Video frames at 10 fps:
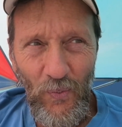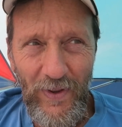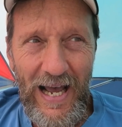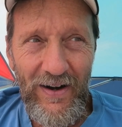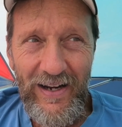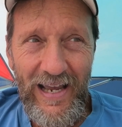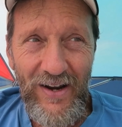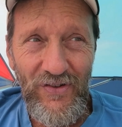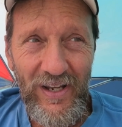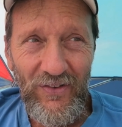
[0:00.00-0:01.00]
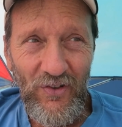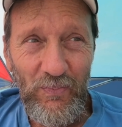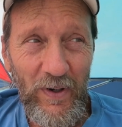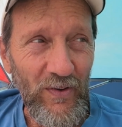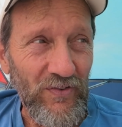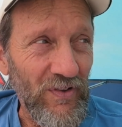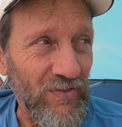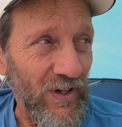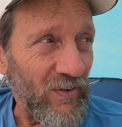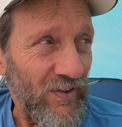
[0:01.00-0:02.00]
without engaging in conspiracy
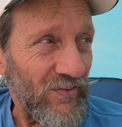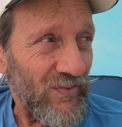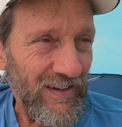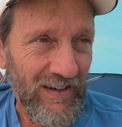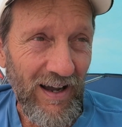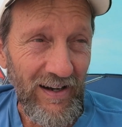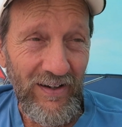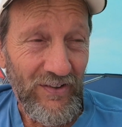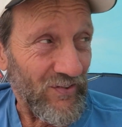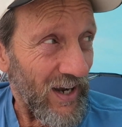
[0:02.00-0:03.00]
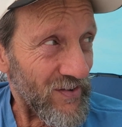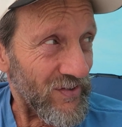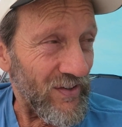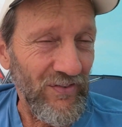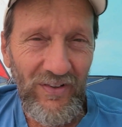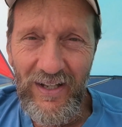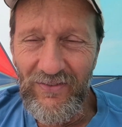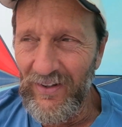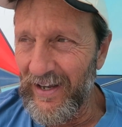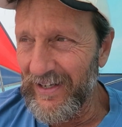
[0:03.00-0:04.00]
theorist kind of discussions,
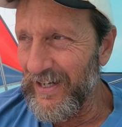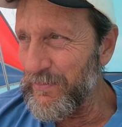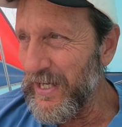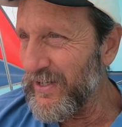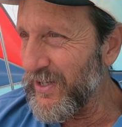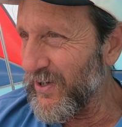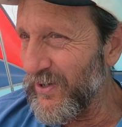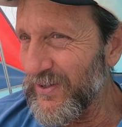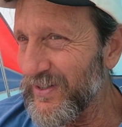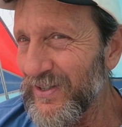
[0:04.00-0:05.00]
it's like, I mean, you know,